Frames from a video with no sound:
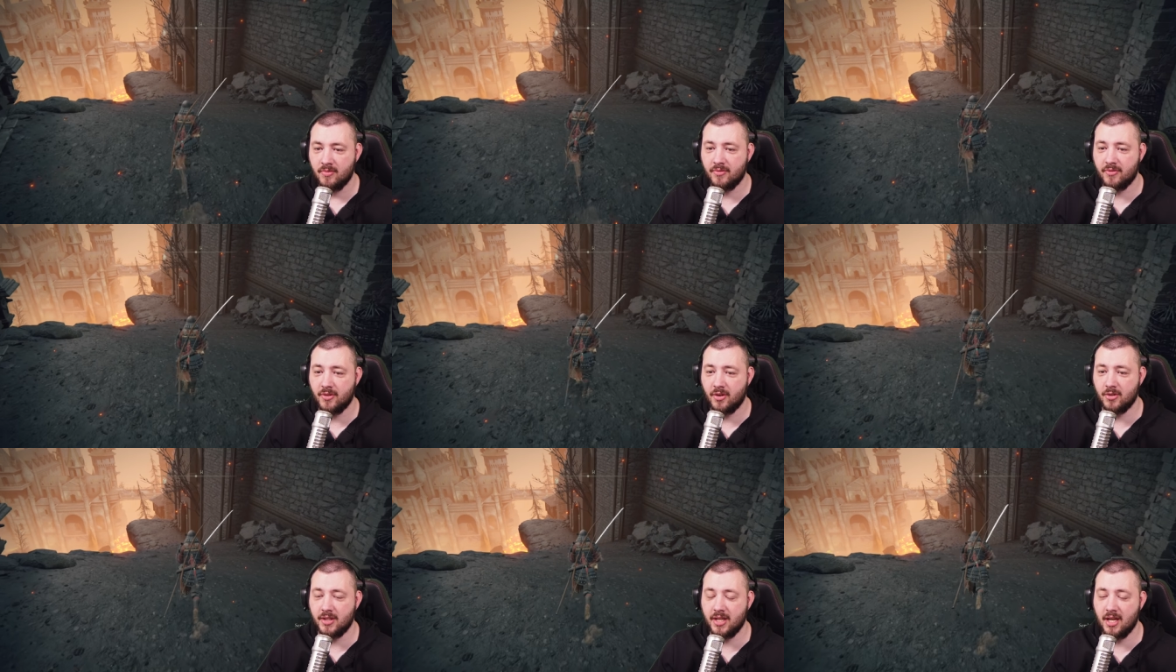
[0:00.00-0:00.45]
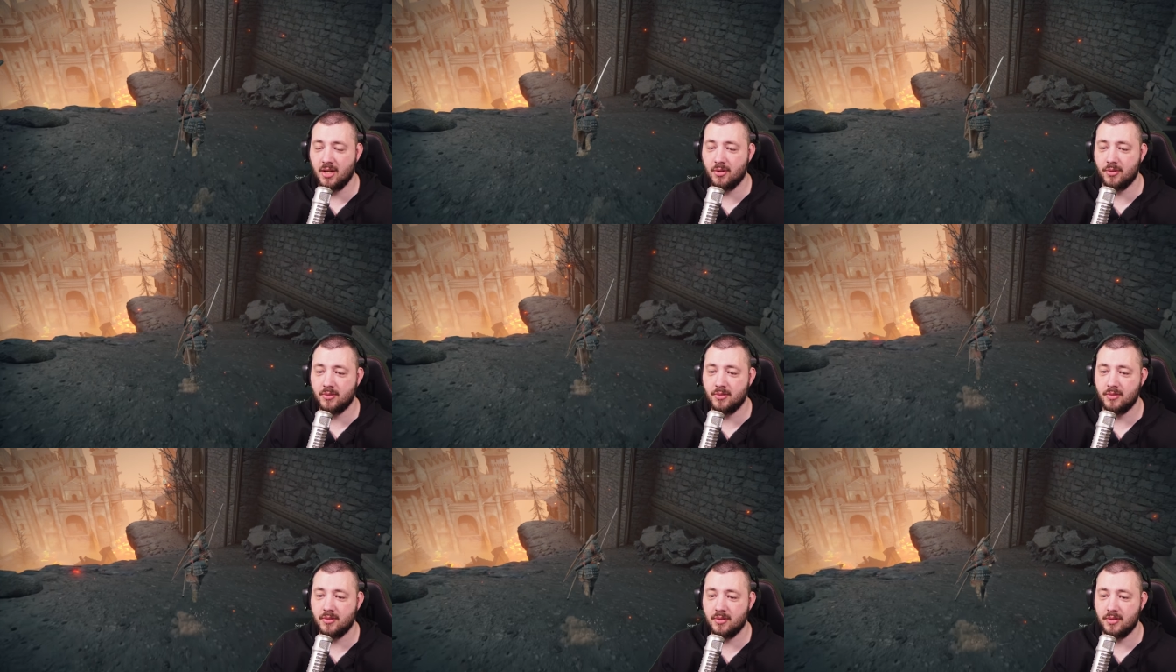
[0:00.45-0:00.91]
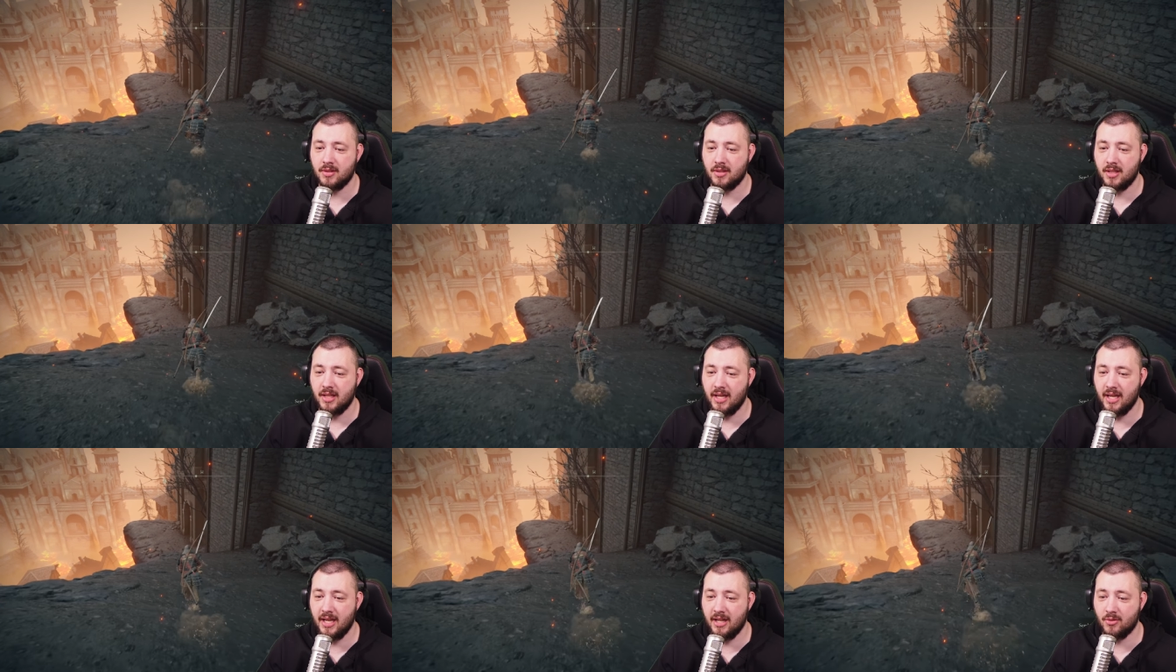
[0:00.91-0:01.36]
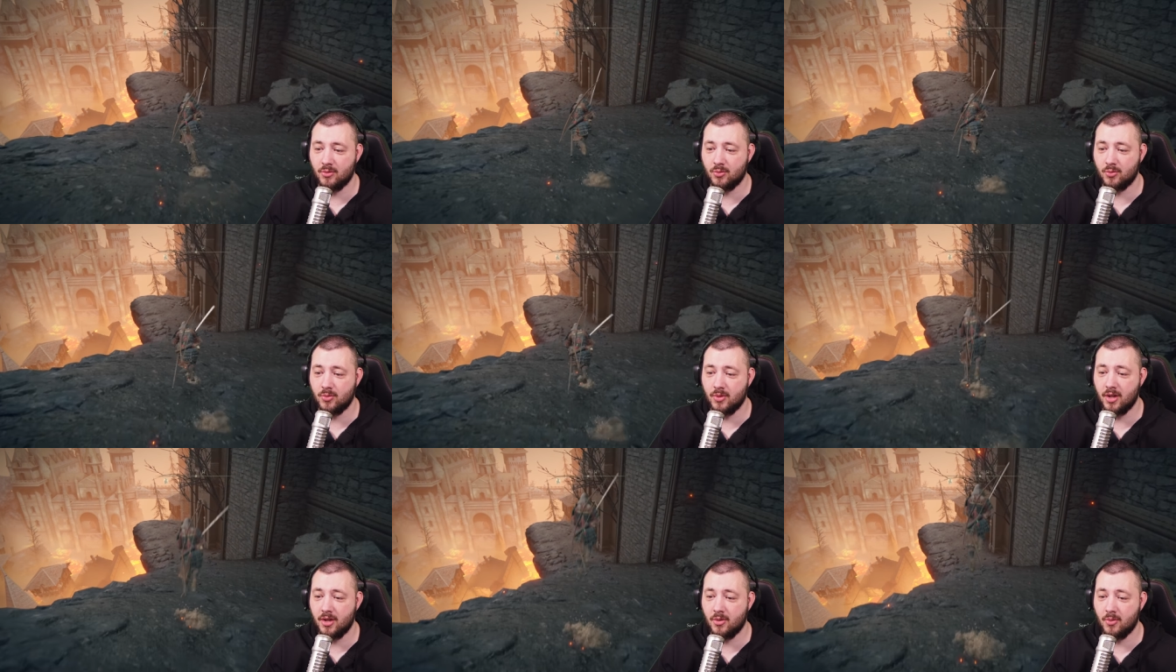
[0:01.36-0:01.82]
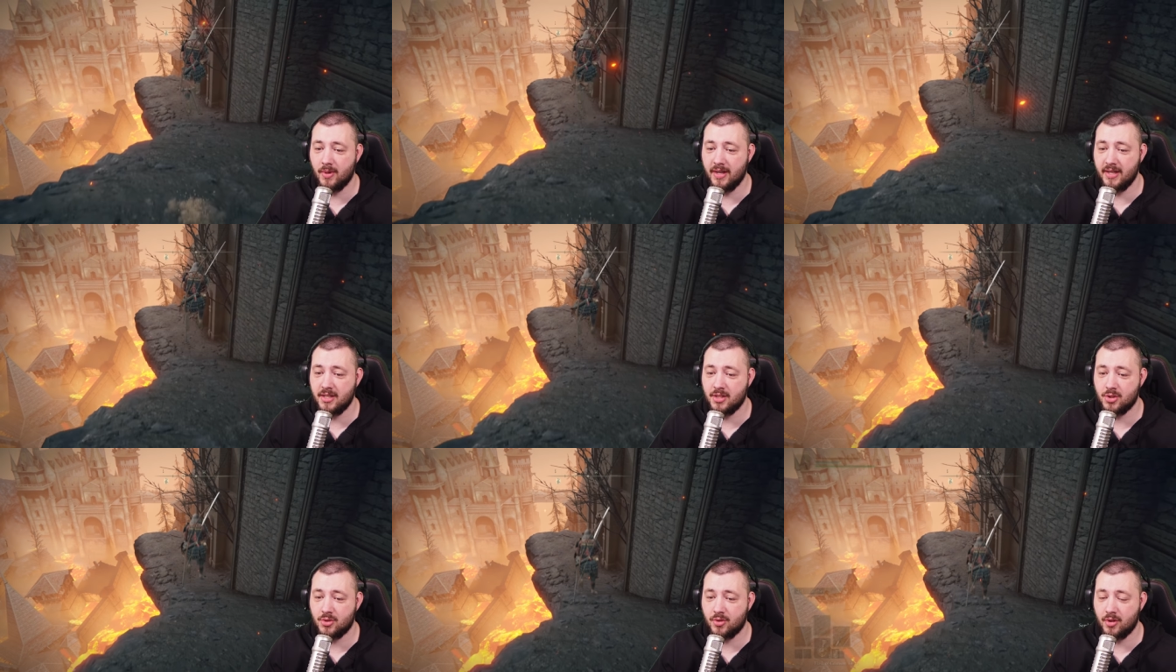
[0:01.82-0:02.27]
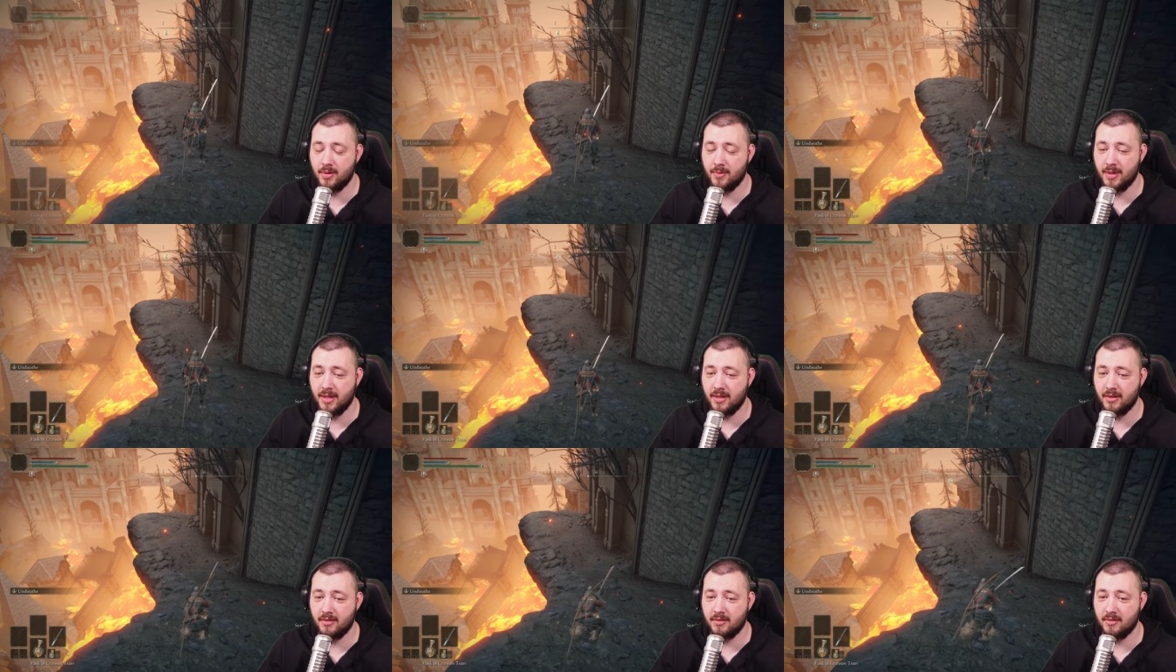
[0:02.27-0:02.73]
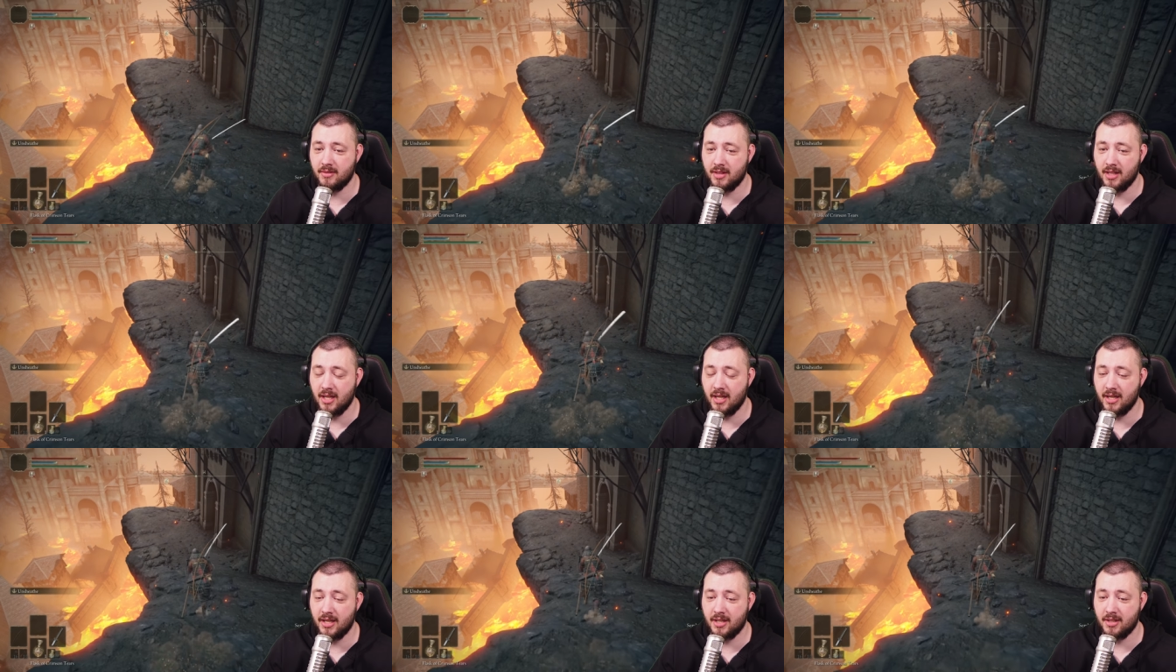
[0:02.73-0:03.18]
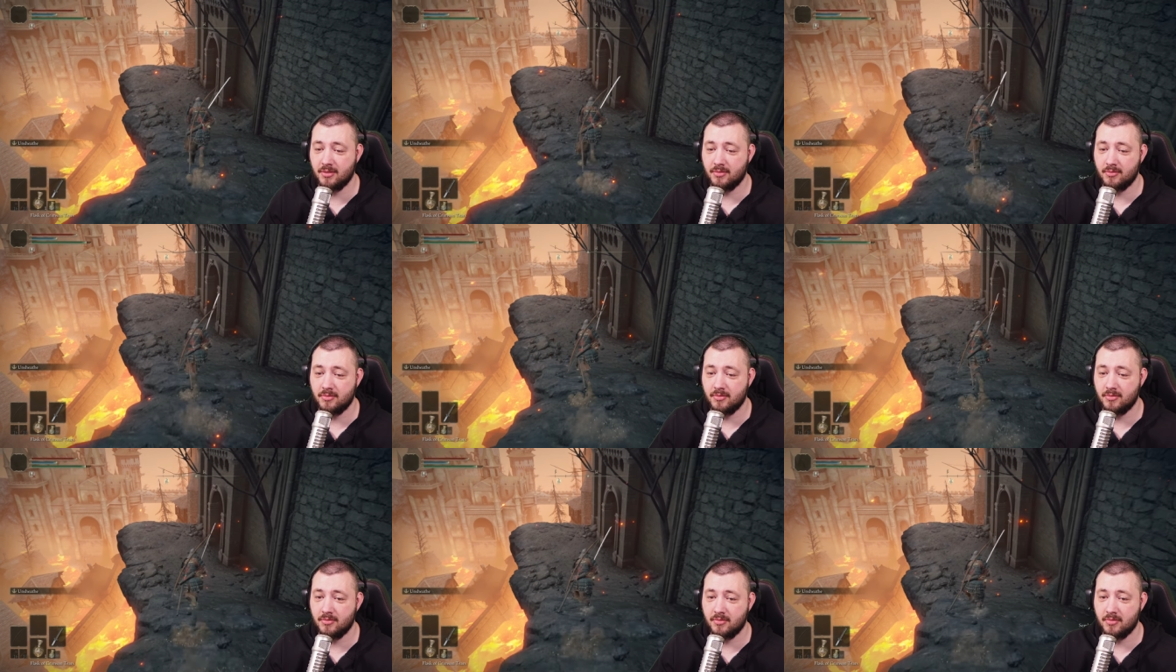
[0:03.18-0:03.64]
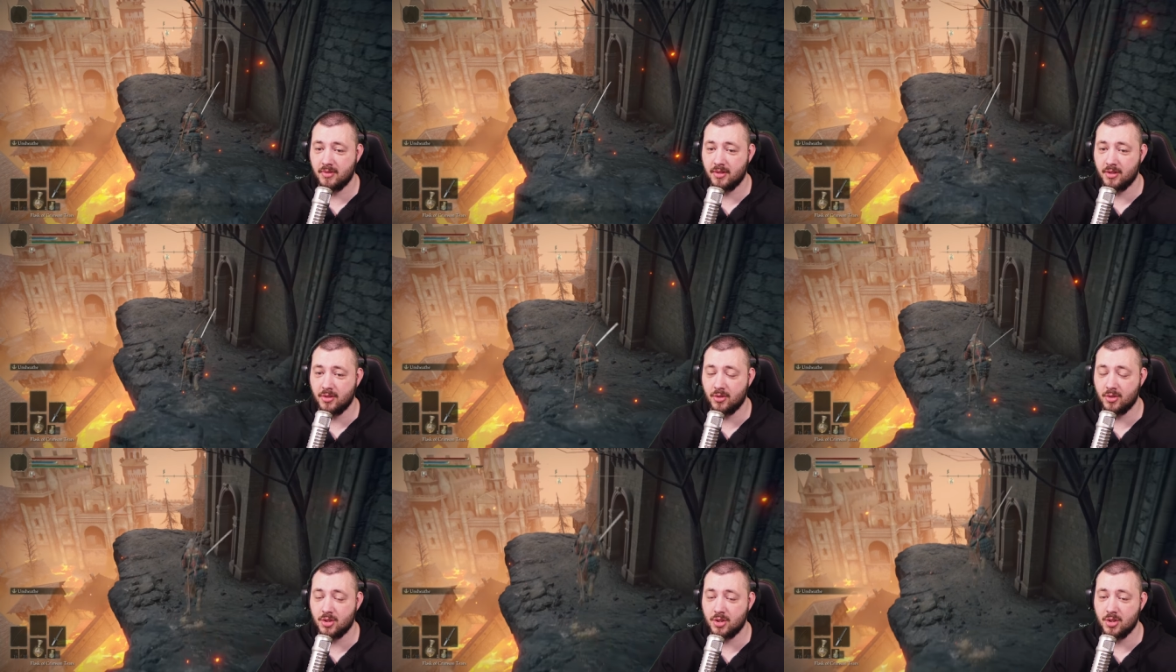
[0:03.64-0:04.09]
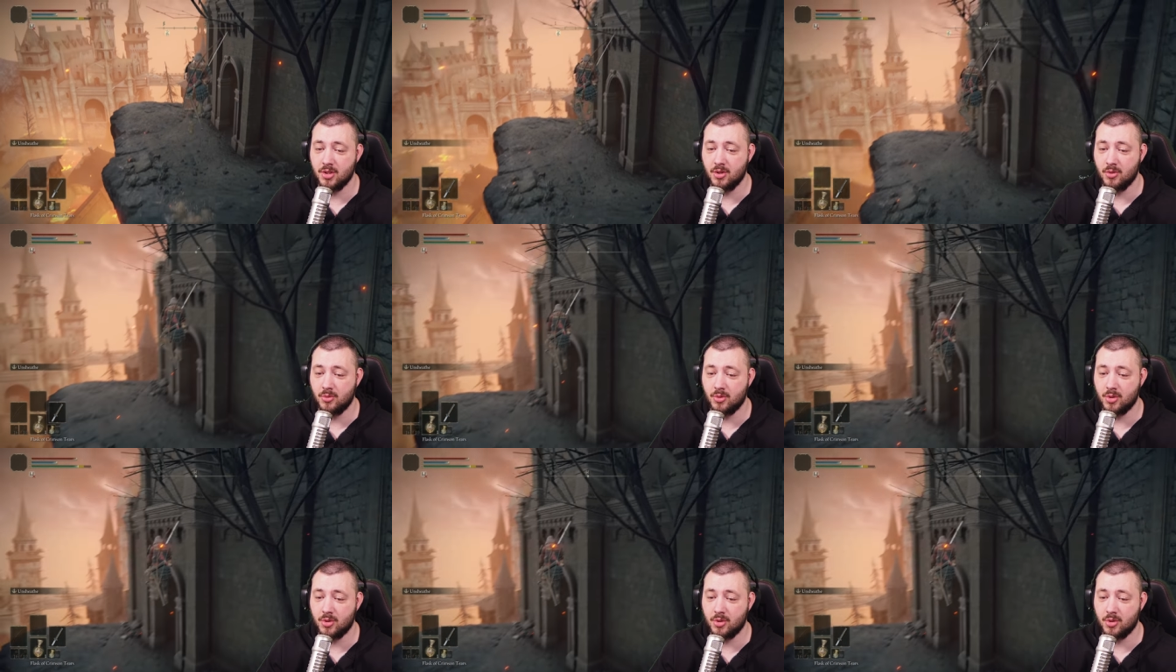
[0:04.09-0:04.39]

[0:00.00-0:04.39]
fall down, and run away screaming like there's no